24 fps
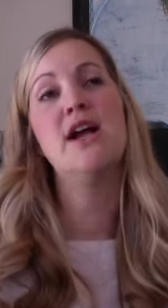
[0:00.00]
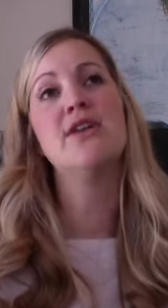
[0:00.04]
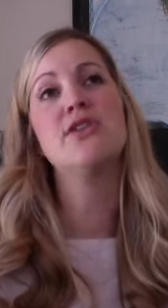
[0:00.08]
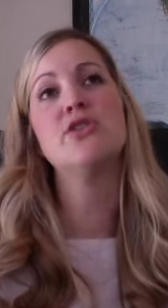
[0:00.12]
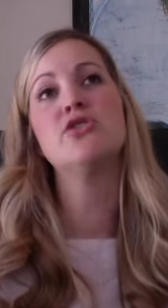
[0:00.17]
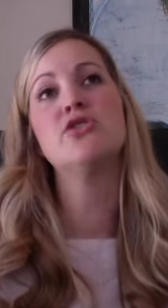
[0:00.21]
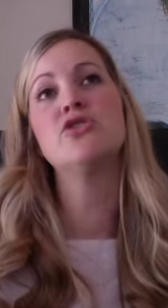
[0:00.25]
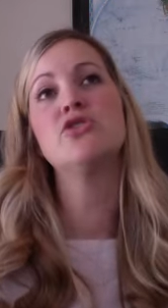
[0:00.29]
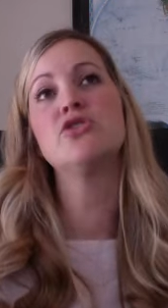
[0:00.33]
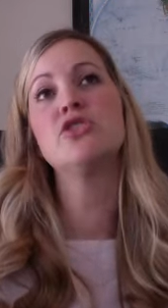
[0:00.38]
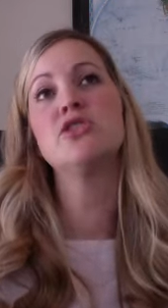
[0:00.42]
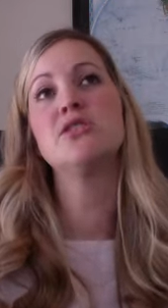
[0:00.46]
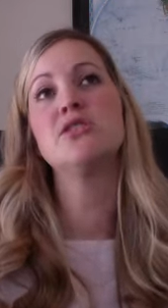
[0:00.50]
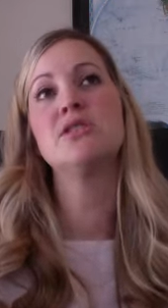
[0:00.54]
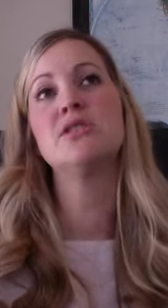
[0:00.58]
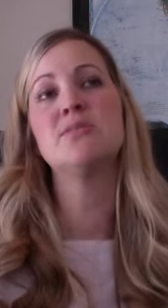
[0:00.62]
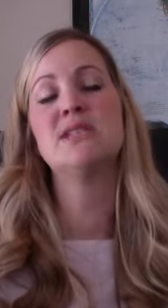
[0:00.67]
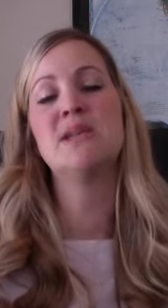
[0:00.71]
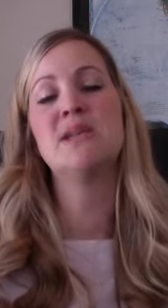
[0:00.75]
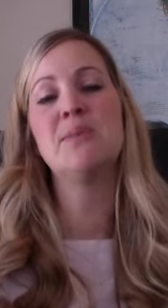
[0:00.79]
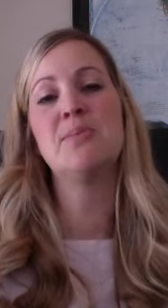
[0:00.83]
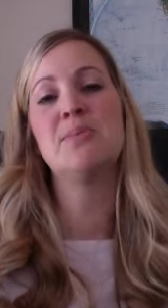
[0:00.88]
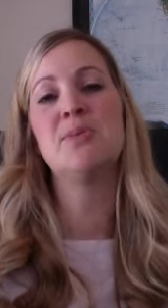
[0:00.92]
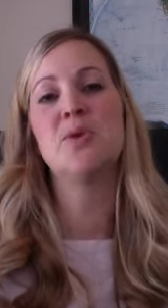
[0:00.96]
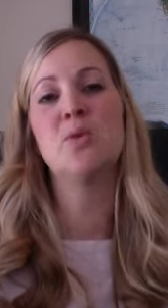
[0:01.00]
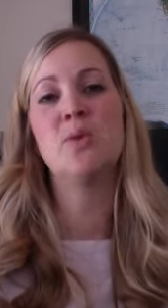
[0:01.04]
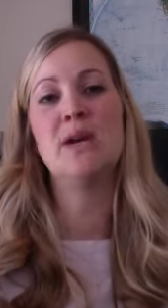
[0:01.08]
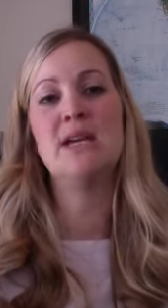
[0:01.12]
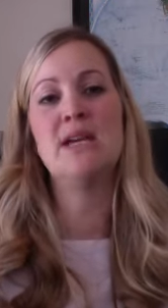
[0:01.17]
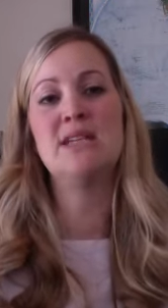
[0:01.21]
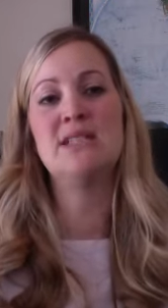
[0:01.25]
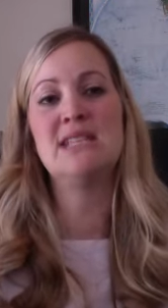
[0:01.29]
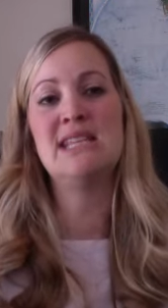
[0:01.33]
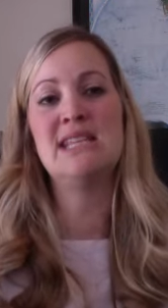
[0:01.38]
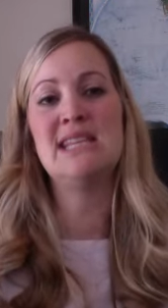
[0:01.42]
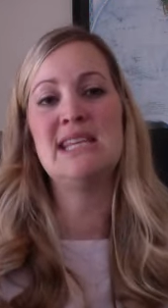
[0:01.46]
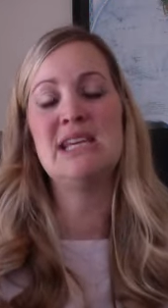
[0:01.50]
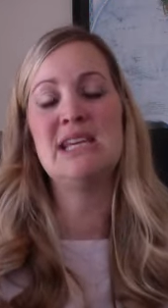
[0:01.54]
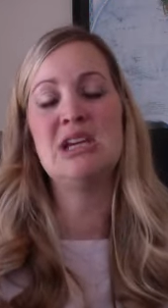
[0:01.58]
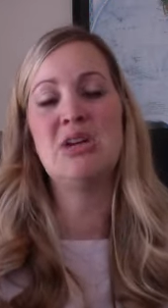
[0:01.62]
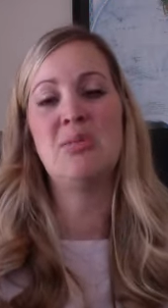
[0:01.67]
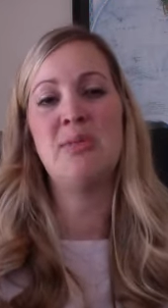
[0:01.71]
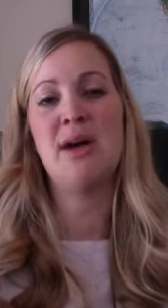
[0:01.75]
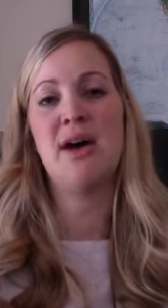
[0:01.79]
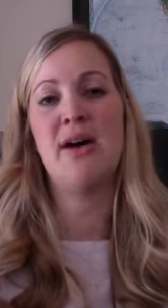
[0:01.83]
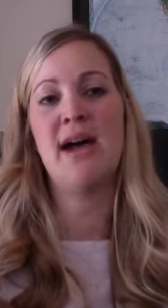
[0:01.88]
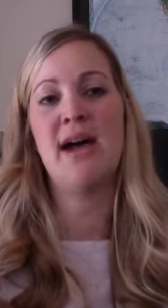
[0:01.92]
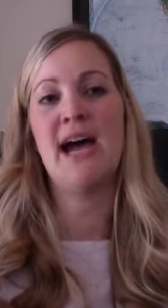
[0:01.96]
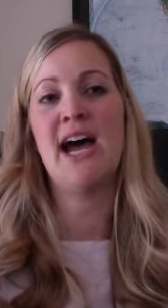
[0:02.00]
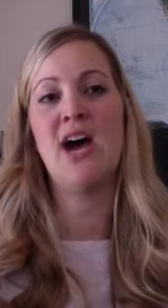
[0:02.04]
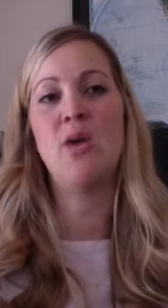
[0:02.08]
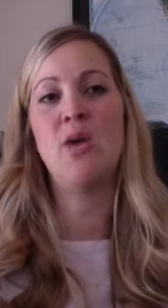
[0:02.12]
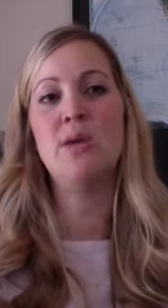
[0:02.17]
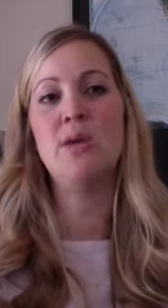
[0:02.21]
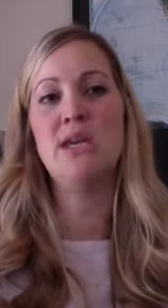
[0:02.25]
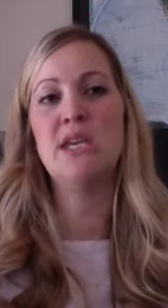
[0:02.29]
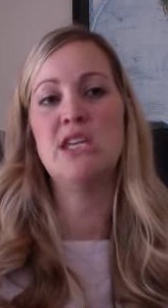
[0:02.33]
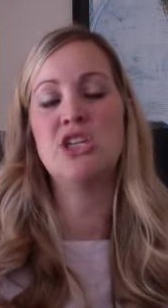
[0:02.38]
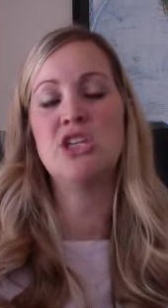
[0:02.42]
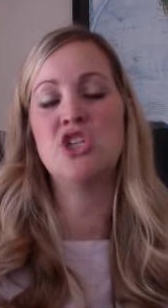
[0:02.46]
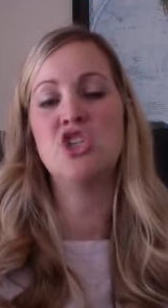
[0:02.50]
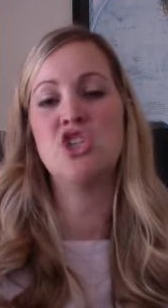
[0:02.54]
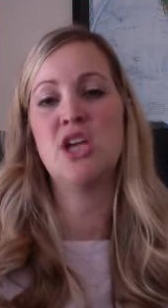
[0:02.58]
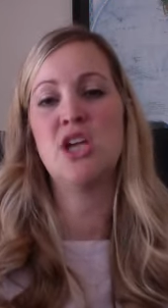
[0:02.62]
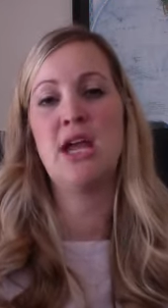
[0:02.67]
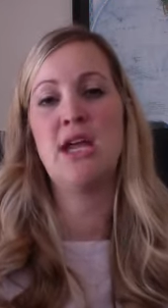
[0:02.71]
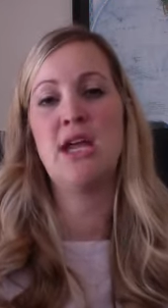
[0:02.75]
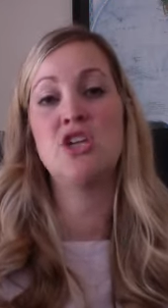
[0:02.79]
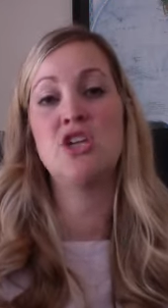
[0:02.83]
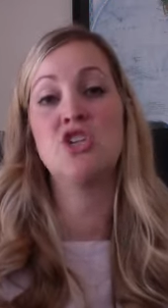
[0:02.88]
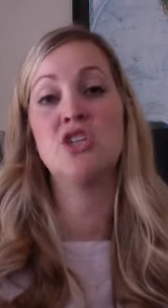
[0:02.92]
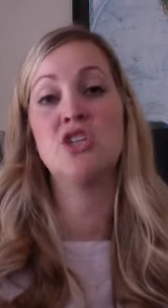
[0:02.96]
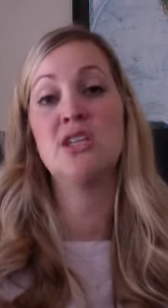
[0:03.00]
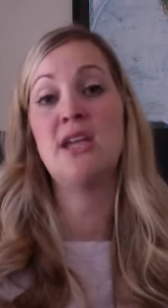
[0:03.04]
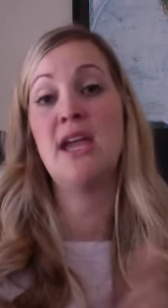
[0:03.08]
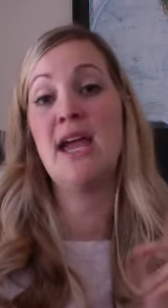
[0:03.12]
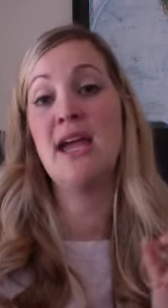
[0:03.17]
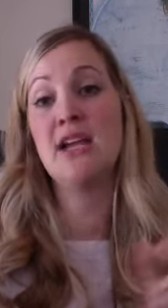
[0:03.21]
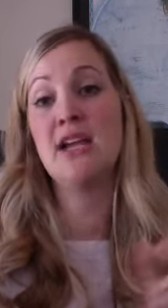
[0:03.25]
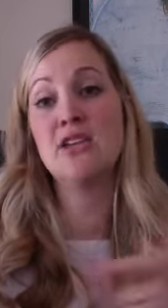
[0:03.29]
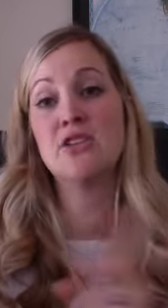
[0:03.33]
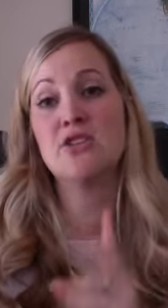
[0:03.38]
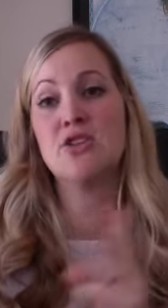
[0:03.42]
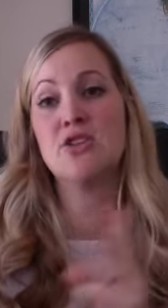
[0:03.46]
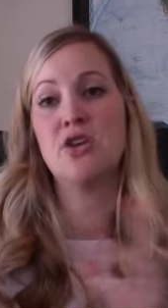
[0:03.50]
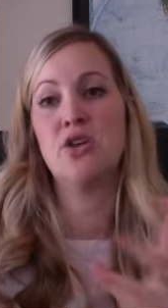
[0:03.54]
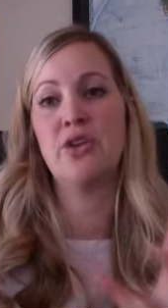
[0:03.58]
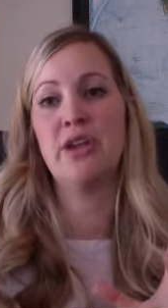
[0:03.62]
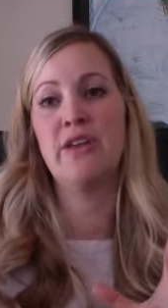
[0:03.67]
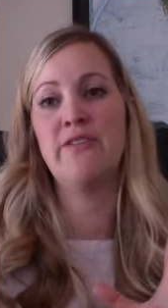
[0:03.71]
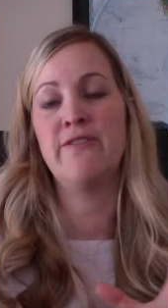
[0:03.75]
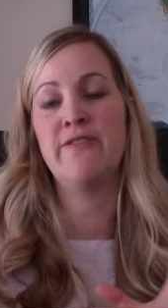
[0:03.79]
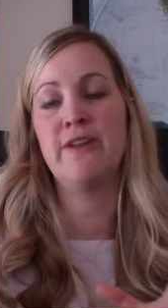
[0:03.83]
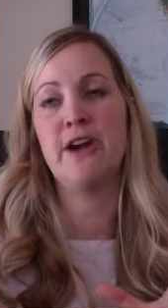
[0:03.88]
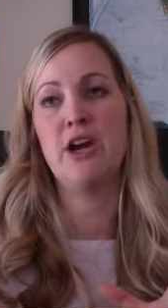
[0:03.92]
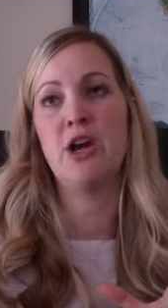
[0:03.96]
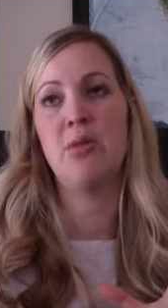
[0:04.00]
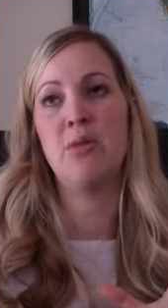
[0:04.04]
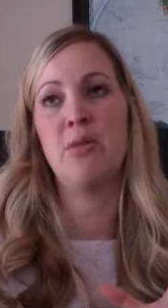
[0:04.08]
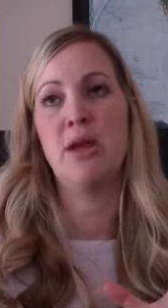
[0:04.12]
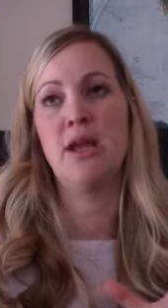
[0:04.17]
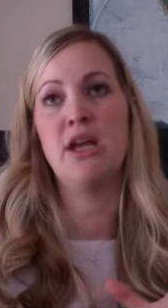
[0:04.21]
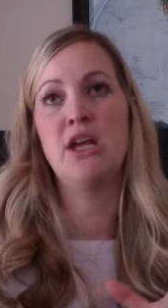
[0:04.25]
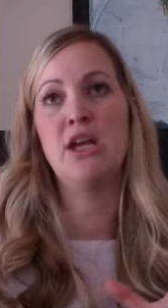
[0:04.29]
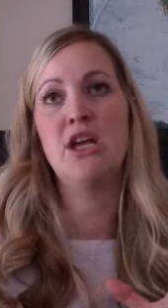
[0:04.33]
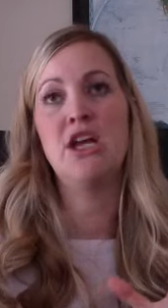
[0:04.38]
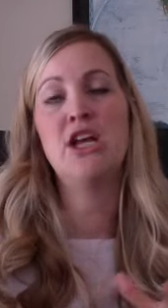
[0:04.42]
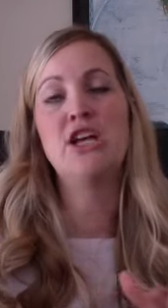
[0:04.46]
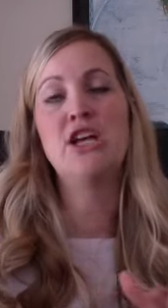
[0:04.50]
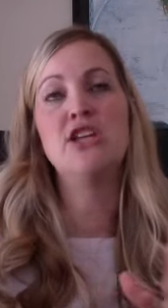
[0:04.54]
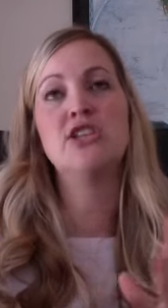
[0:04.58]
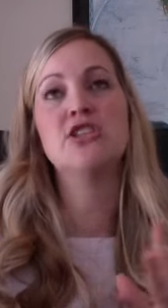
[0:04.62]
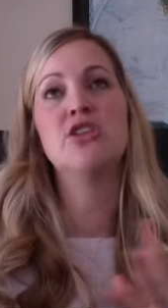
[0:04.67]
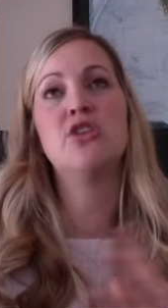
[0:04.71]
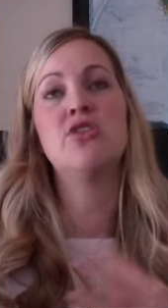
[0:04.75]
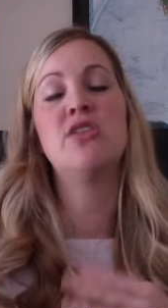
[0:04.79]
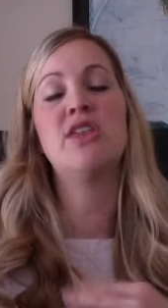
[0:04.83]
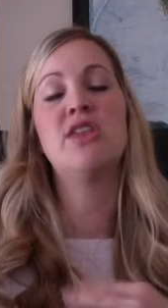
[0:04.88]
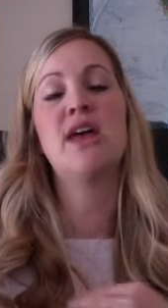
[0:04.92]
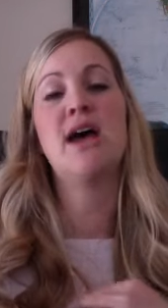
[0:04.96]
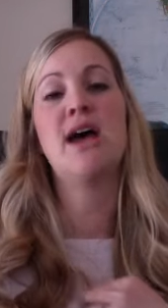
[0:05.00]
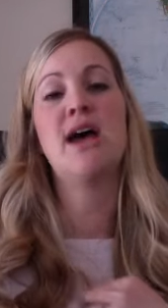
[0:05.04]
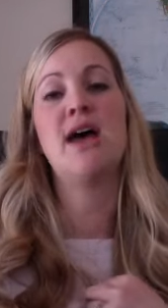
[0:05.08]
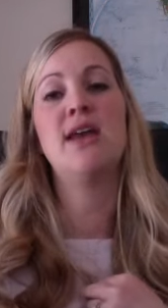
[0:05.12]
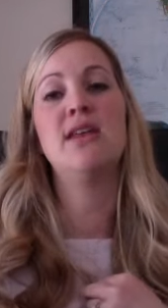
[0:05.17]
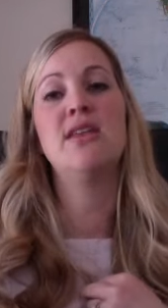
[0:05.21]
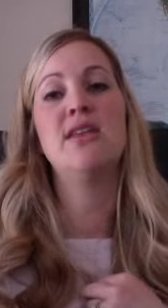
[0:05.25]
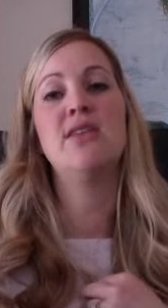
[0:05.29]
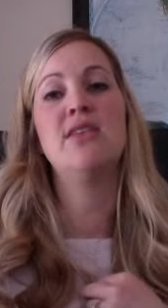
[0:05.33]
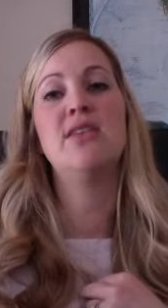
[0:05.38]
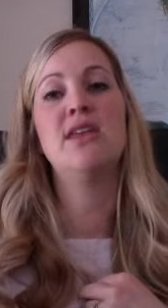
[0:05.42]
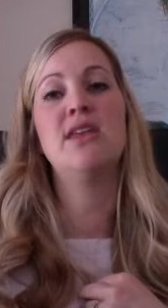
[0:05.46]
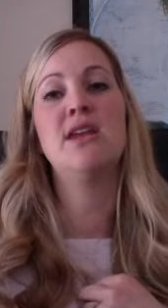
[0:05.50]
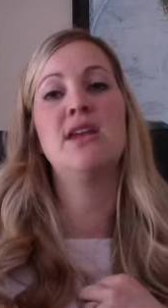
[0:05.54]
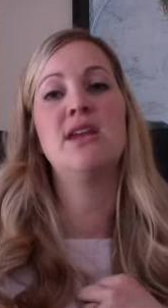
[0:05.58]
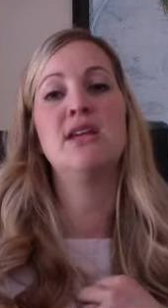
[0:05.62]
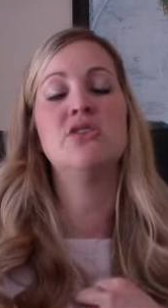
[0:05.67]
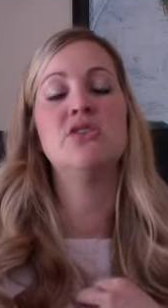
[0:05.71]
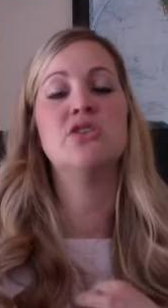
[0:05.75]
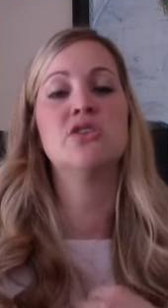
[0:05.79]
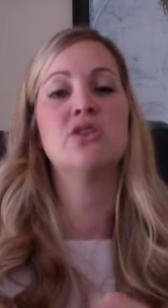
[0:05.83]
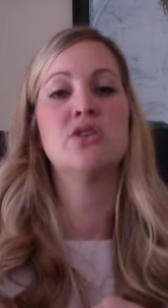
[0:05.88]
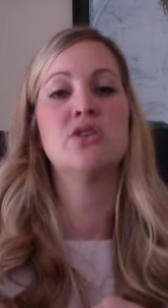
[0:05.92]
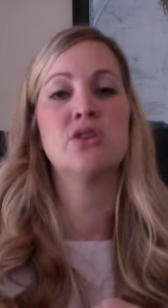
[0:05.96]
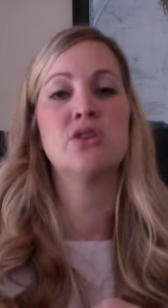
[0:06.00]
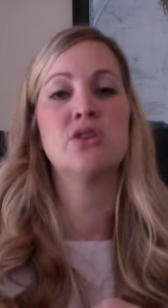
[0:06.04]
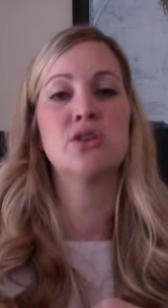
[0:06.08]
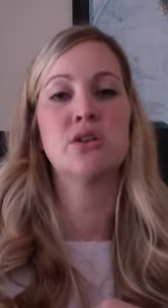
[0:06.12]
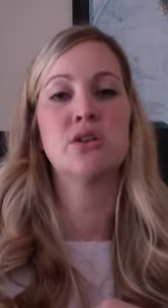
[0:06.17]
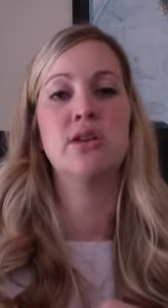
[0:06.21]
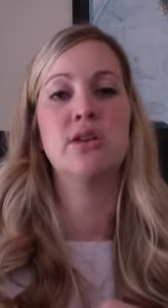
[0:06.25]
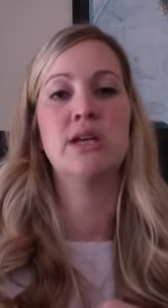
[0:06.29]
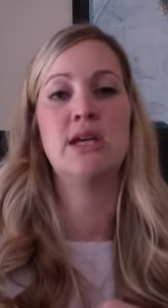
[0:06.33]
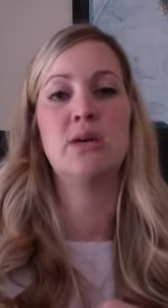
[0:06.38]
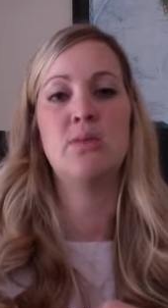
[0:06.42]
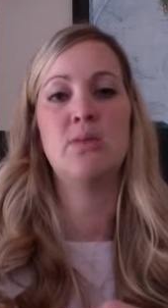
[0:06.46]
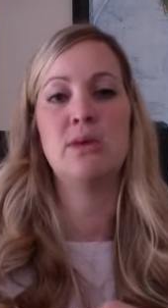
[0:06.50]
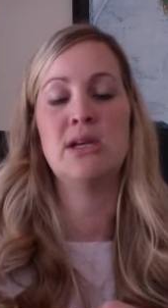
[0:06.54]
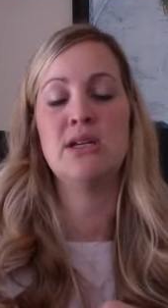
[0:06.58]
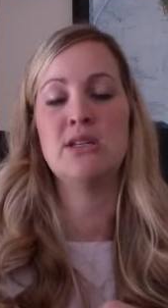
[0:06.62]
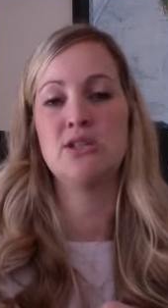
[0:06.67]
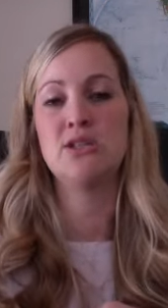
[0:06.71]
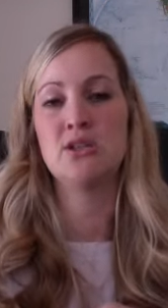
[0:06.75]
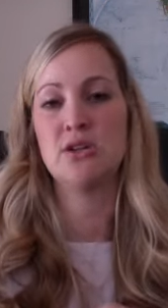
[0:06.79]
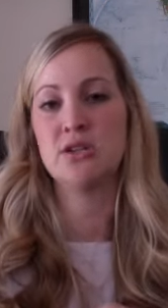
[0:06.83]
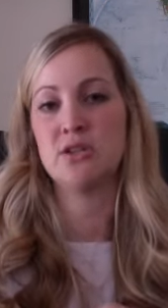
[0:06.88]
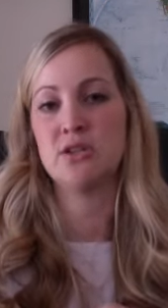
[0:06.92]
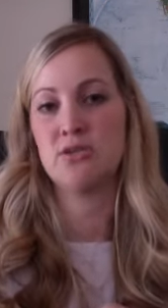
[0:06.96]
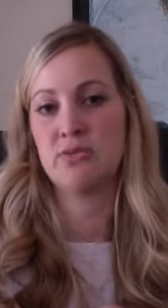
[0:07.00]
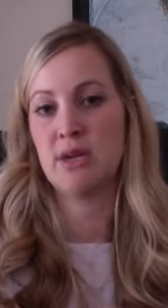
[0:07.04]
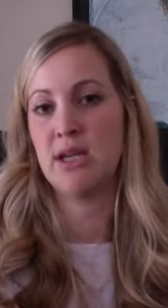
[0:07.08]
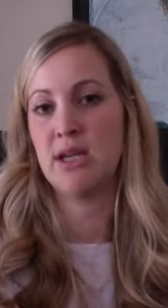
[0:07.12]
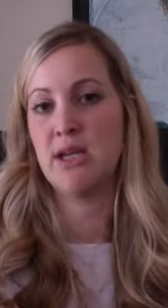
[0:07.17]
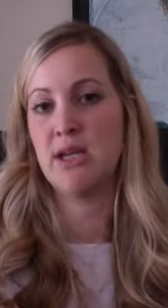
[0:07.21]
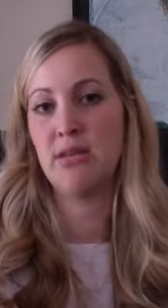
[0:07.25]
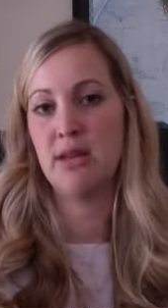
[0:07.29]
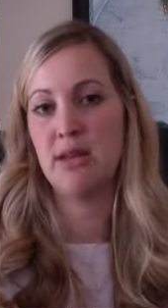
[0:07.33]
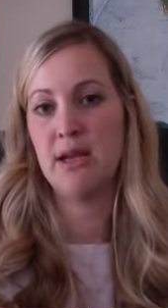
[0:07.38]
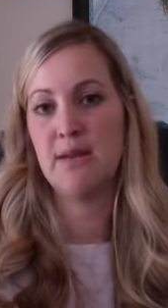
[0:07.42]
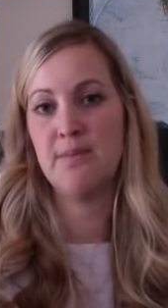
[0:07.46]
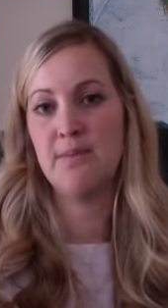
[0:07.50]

Those are just some simple ways to think about how we can change the external environment so that then internally we can start to regulate.